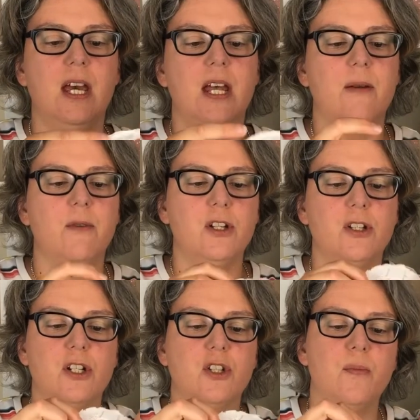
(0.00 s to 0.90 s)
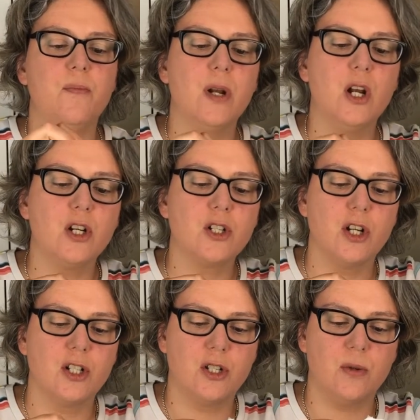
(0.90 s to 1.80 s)
Then what you do is you blot
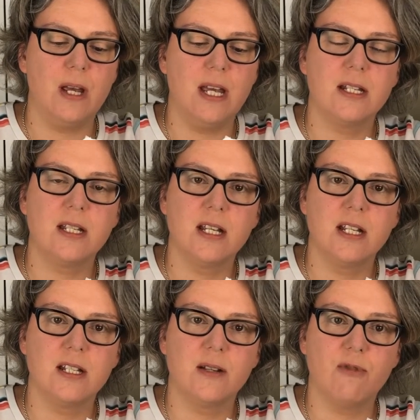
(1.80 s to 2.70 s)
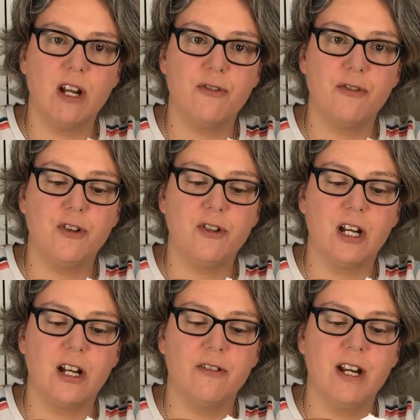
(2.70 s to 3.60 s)
onto it some red food
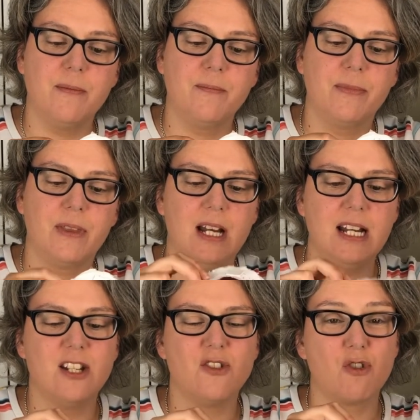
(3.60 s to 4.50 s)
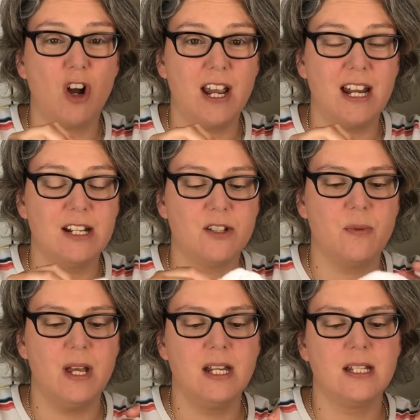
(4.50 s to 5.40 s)
colouring, let it dry a little
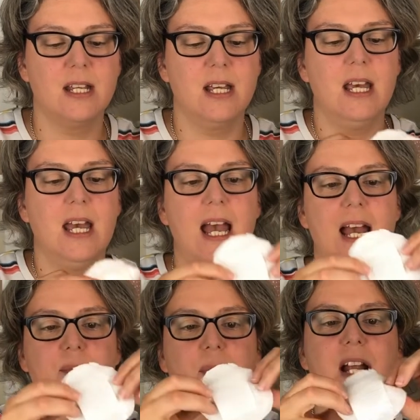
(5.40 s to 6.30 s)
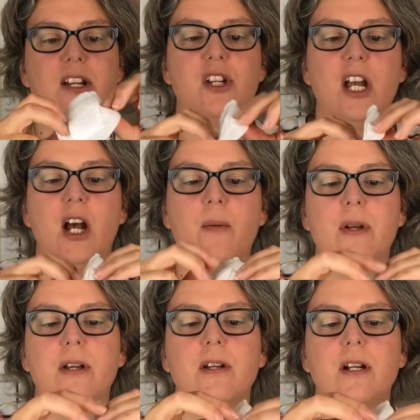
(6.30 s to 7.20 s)
bit, and patch it up.
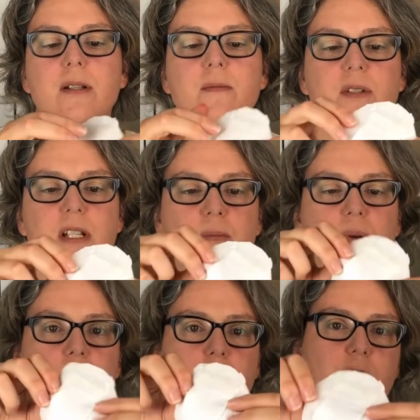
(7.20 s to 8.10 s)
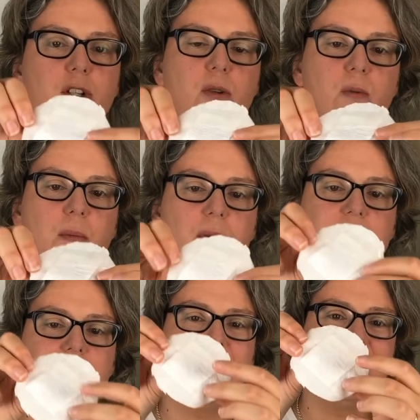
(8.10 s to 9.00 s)
Now you can't see probably too well, but
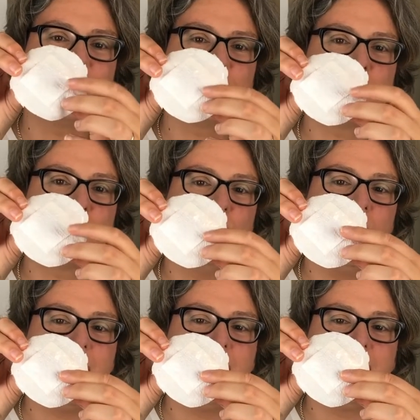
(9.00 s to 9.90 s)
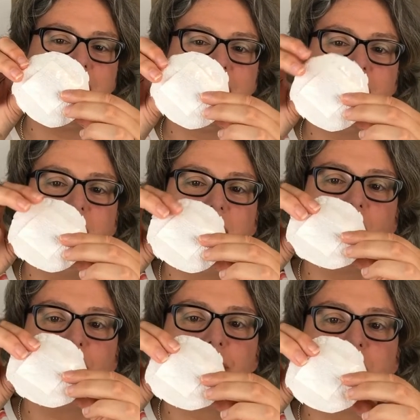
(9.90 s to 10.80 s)
there's a little square here
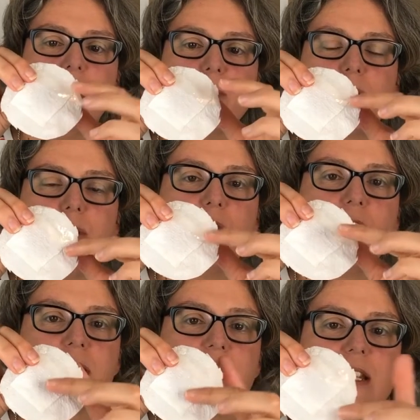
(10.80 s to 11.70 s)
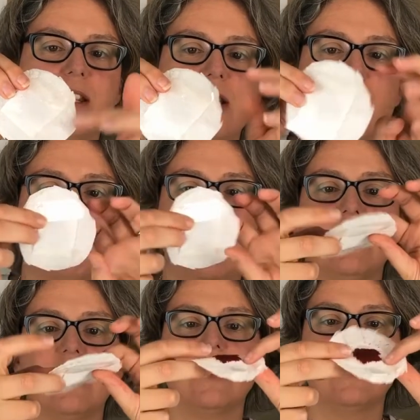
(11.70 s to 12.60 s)
covering it up so you can't see that there's
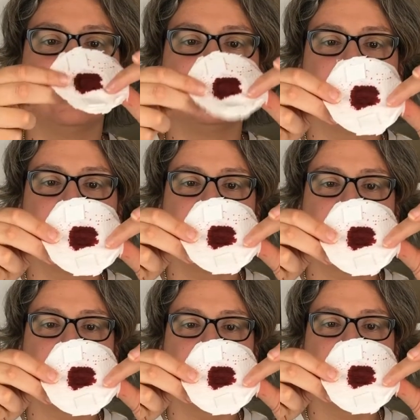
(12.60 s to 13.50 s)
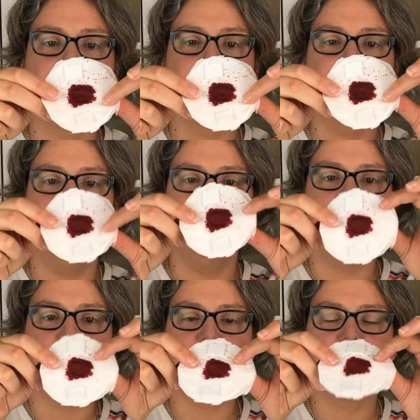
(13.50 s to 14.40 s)
red underneath on this side. I've just